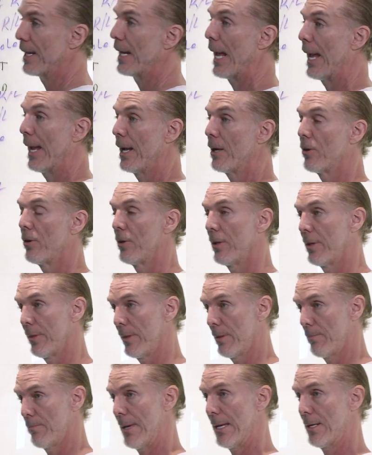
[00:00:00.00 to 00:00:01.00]
an angle
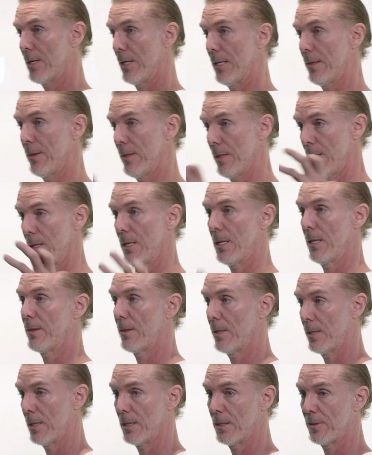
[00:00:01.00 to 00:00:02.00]
in
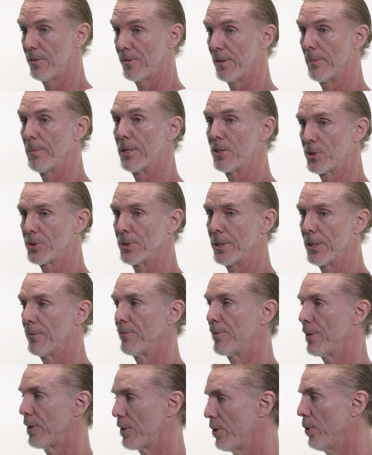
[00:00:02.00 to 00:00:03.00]
the symmetry
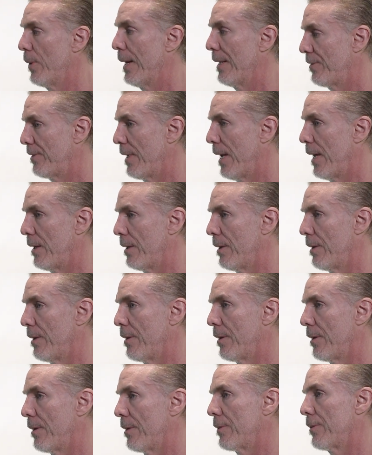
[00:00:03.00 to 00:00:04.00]
of the QSN.
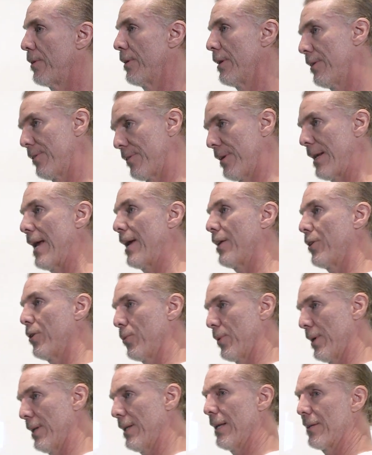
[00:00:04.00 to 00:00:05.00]
So it is an
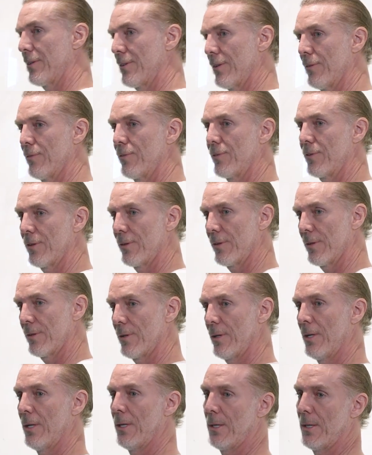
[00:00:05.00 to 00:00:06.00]
angle relative
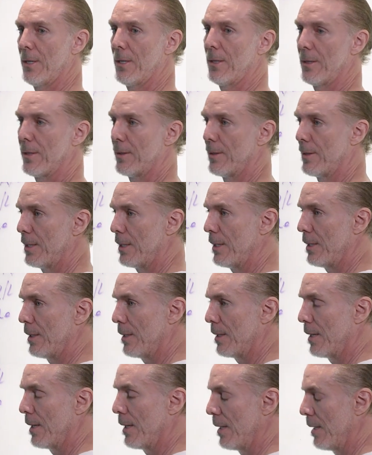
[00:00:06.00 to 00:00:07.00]
to
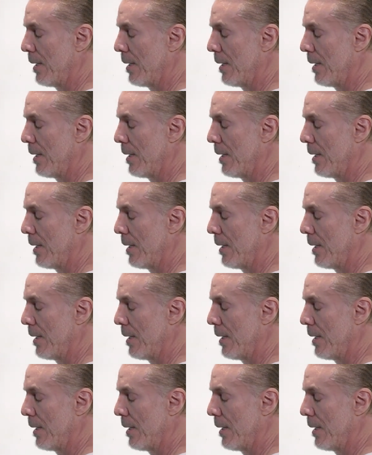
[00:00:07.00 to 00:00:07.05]
the